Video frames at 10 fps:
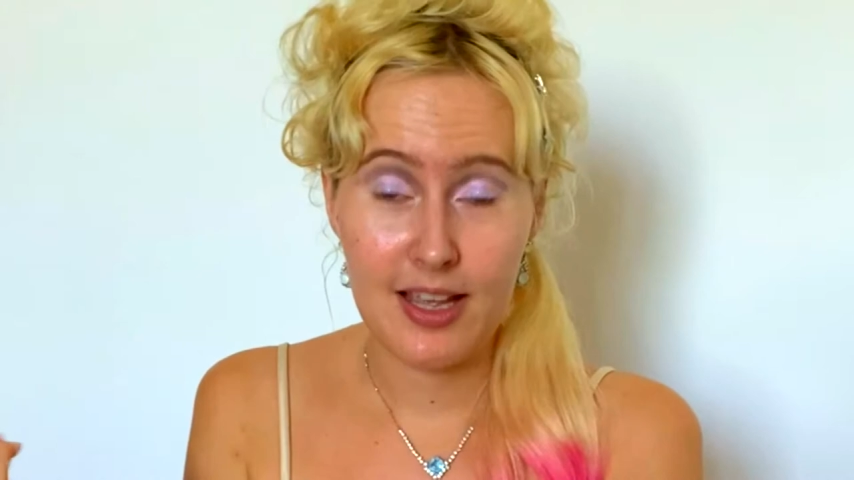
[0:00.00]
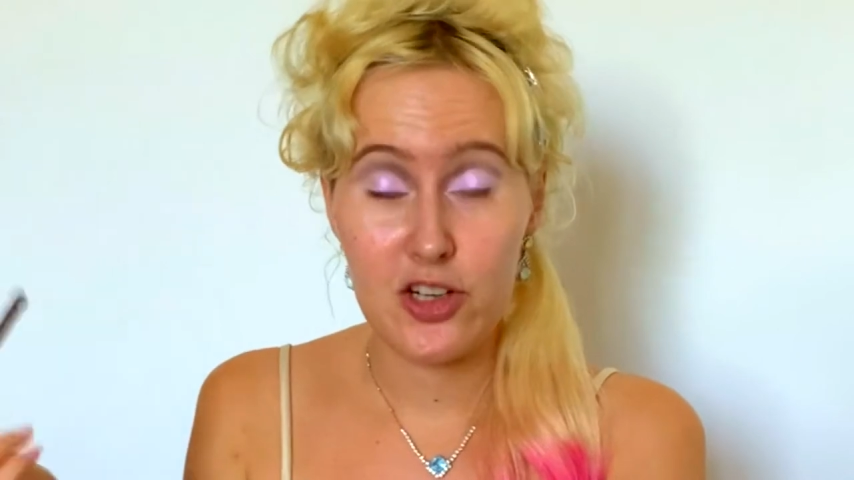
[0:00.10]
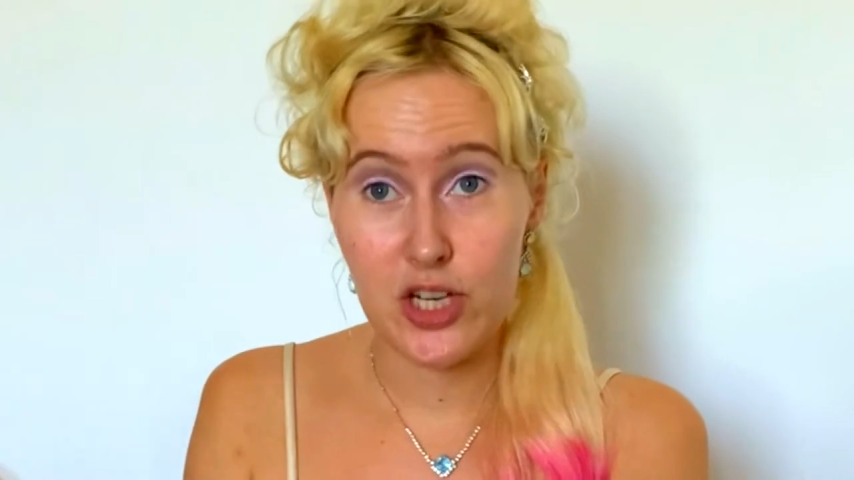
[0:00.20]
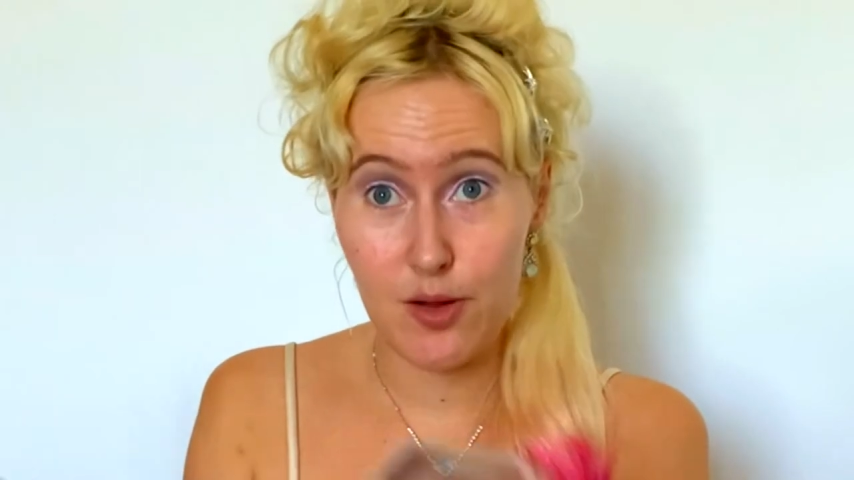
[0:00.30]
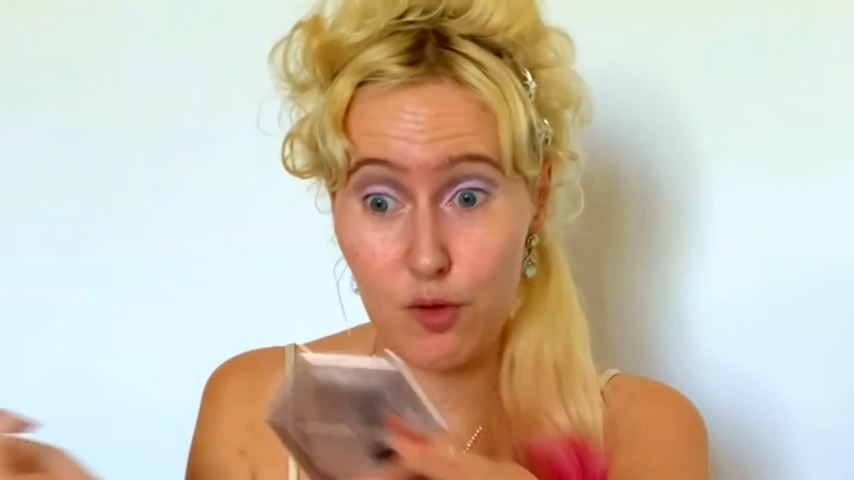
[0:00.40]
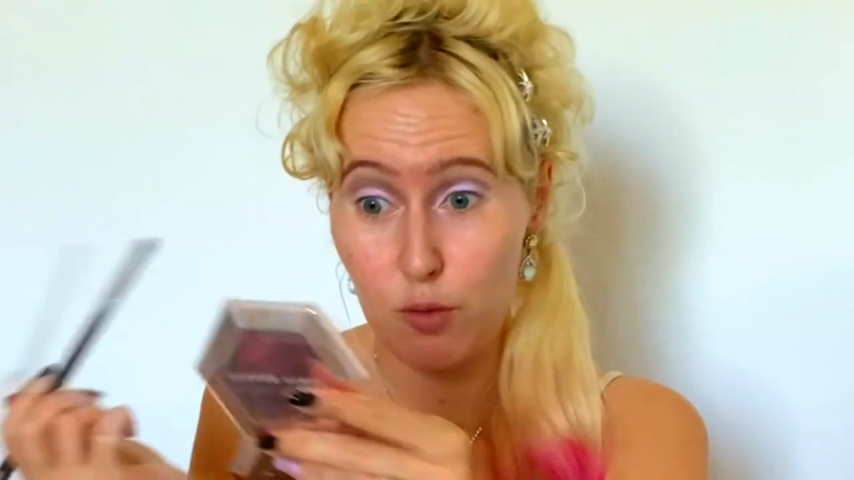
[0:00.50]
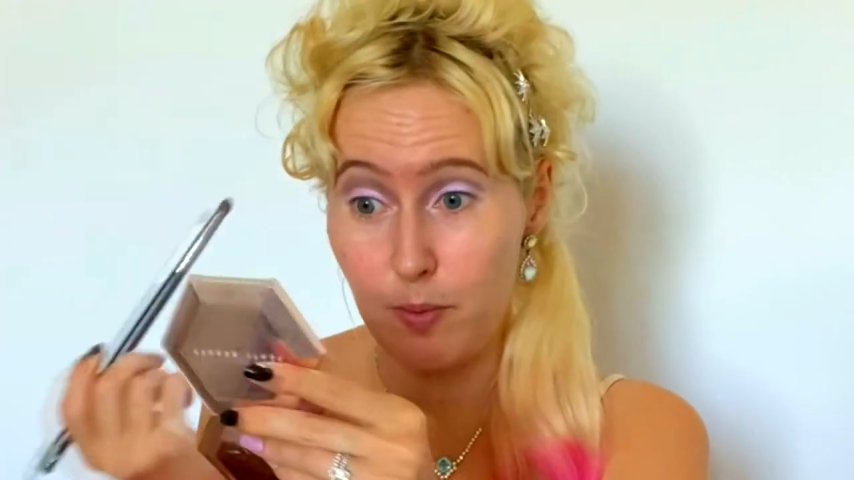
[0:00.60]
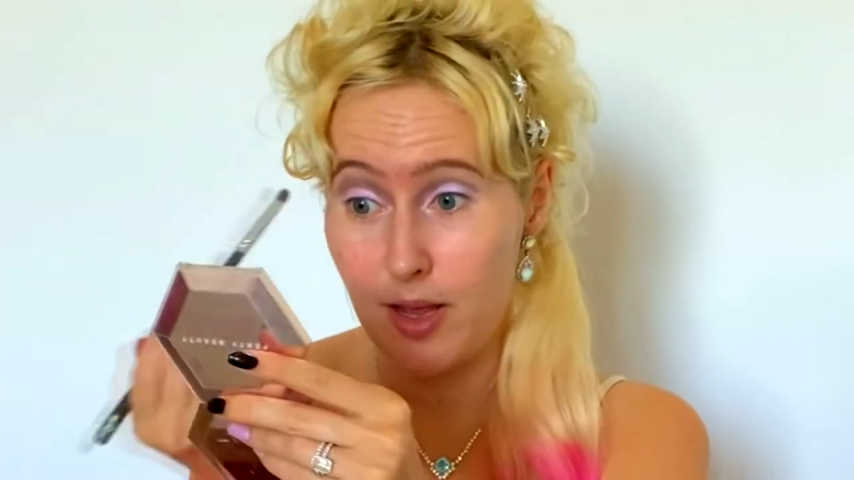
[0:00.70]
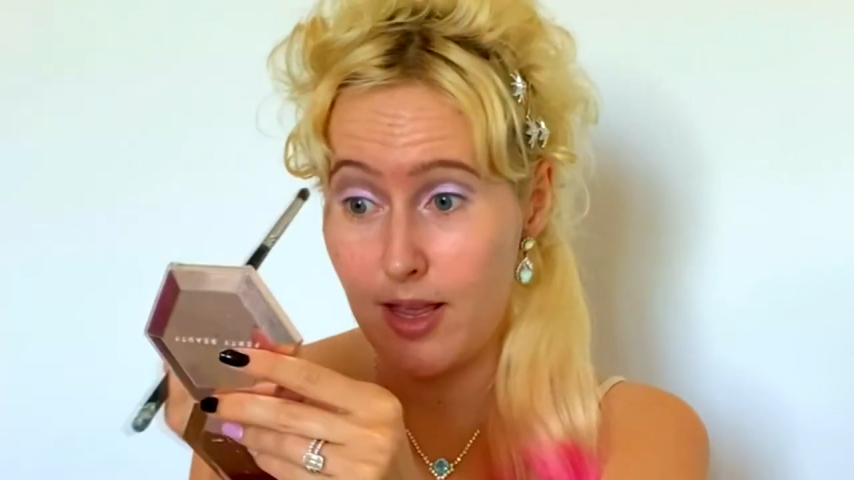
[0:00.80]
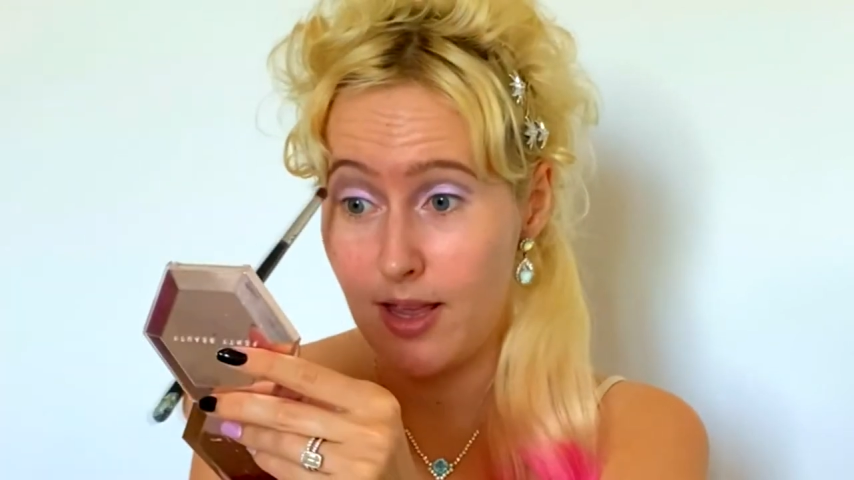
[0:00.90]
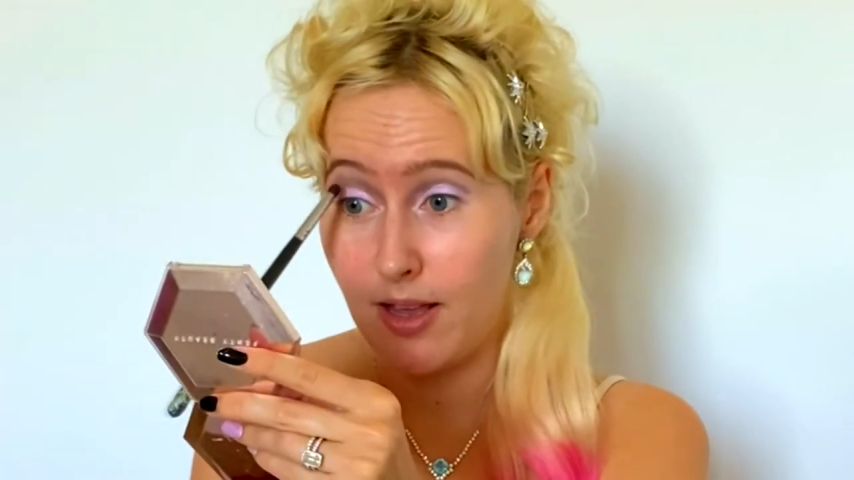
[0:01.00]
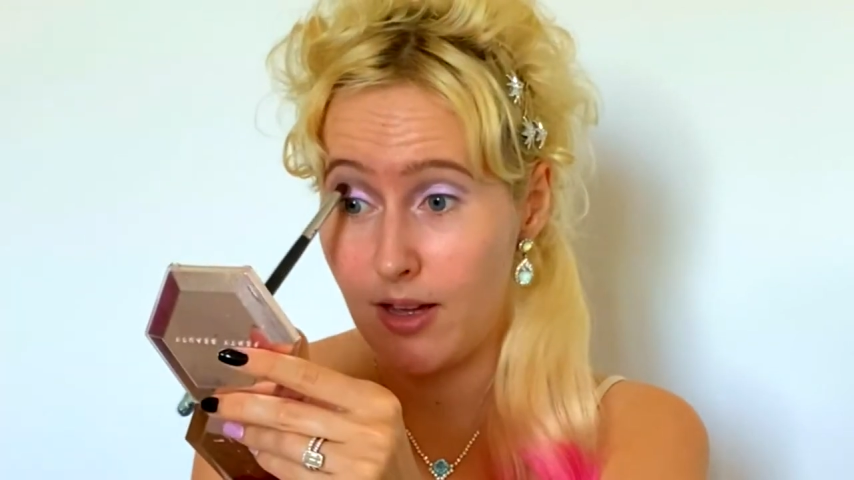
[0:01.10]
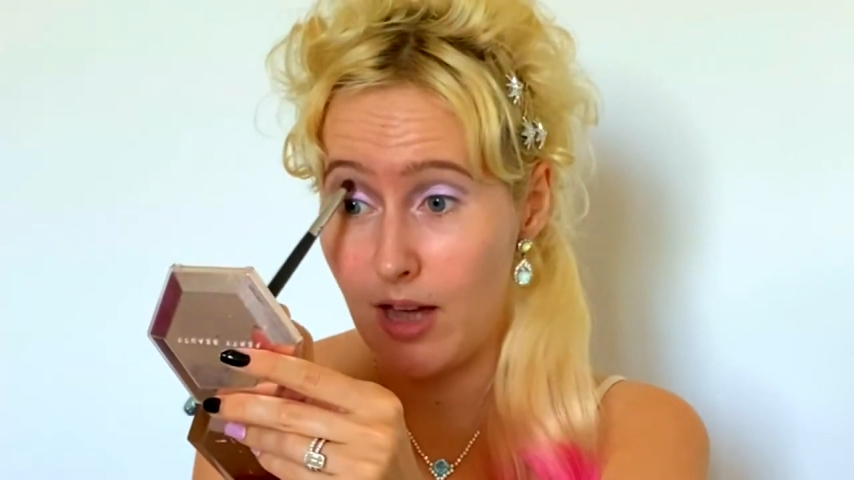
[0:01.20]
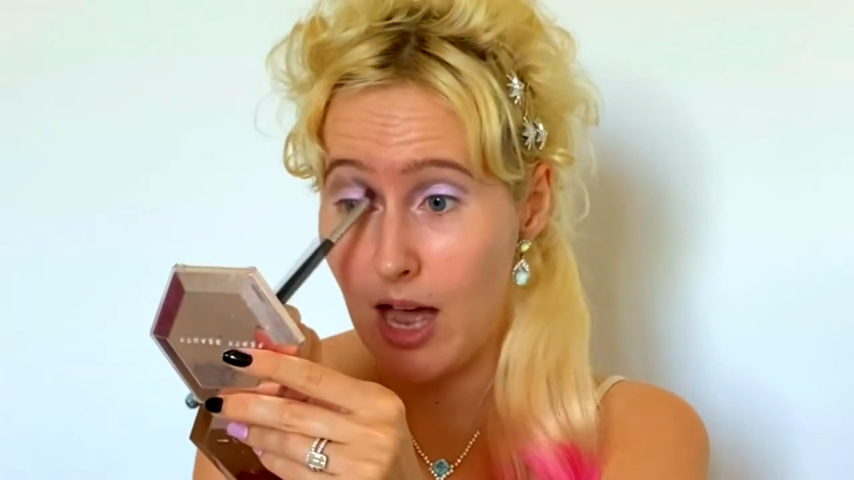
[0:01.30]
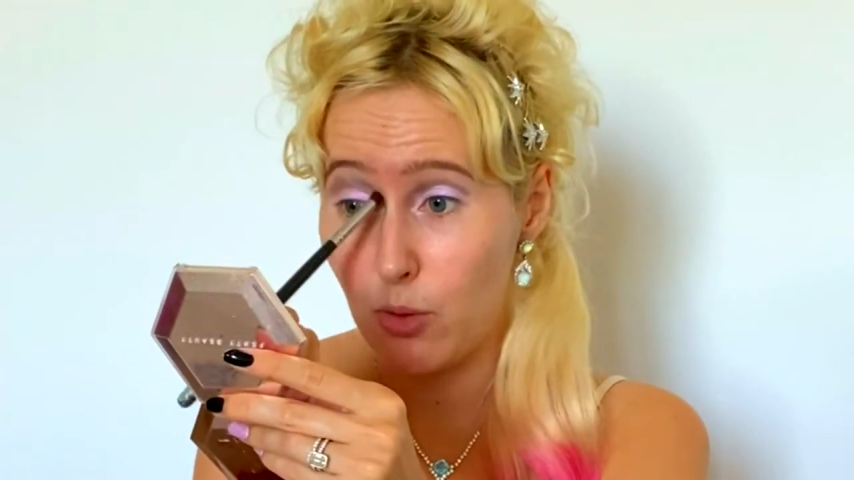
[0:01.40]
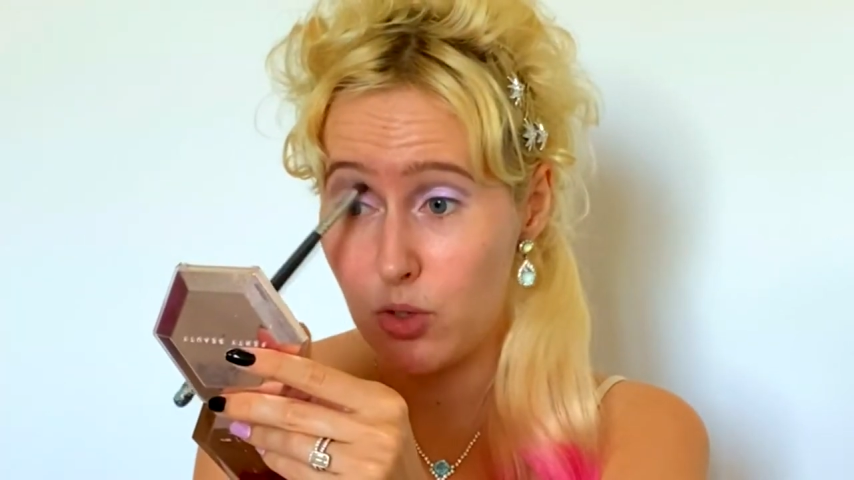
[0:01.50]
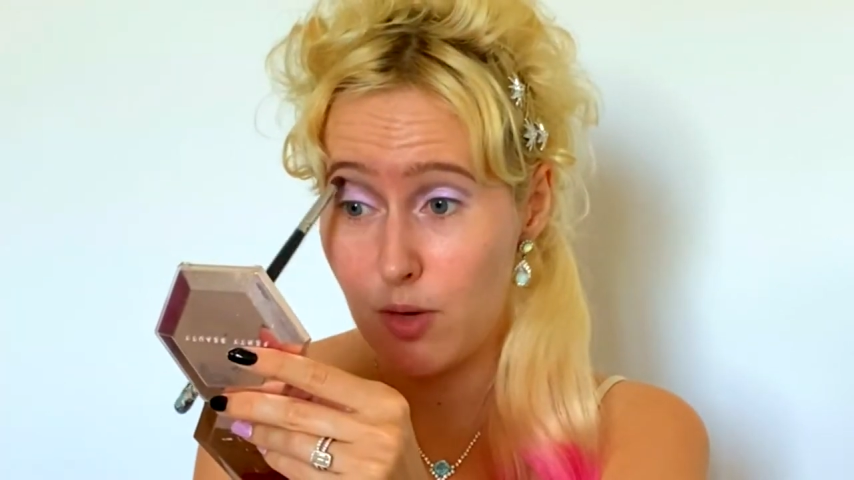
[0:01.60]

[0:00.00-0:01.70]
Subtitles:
she would be out,